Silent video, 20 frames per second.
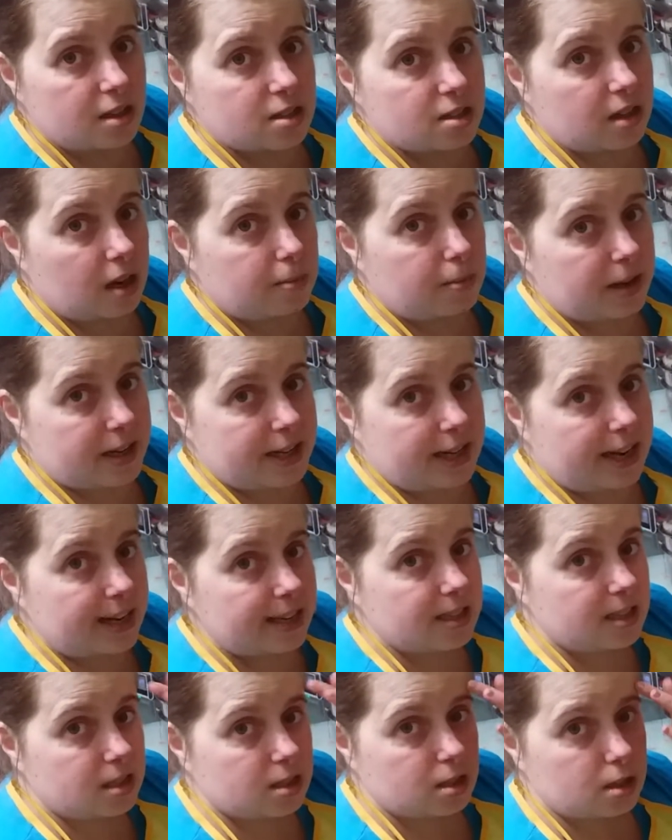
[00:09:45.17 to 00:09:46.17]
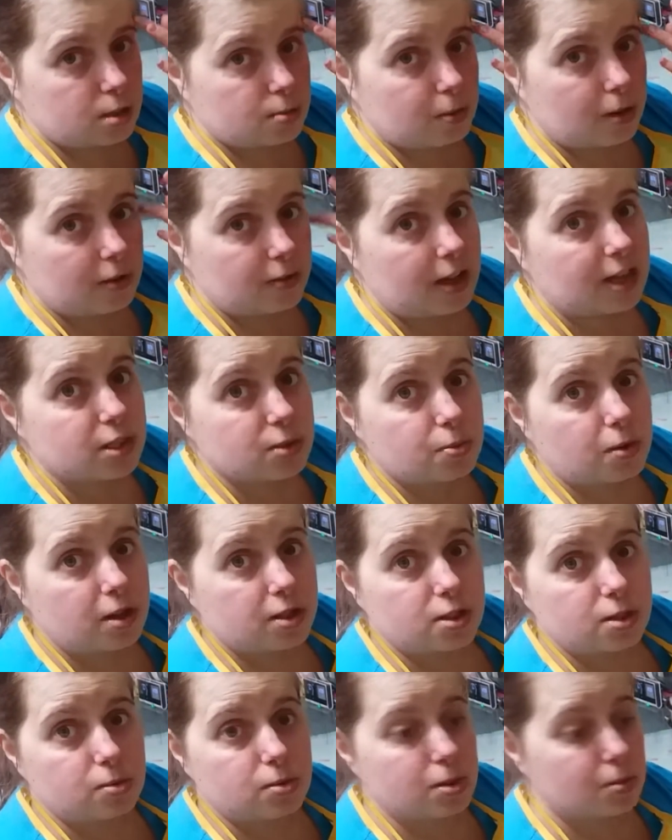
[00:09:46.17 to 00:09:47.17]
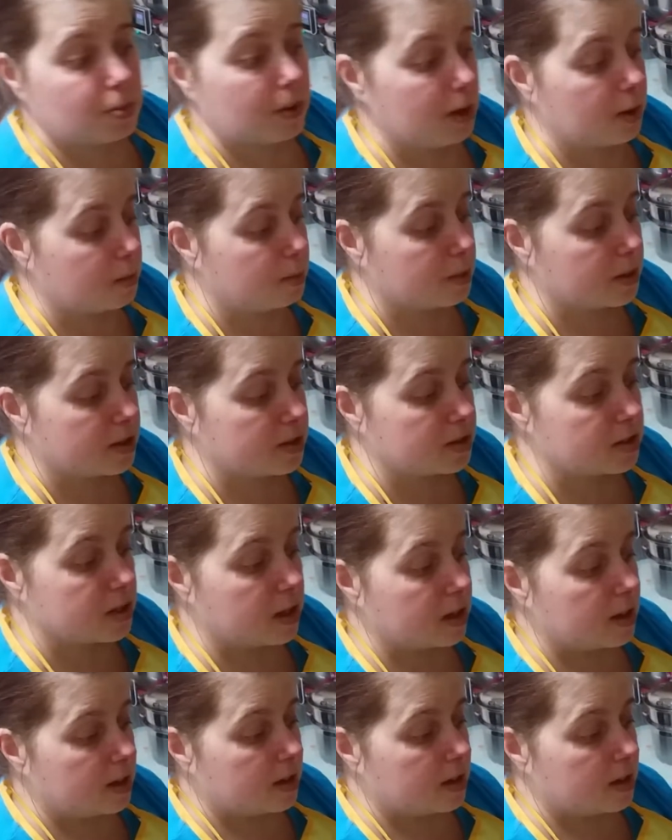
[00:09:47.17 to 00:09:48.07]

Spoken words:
So my cakes as well, that's what I do as well, because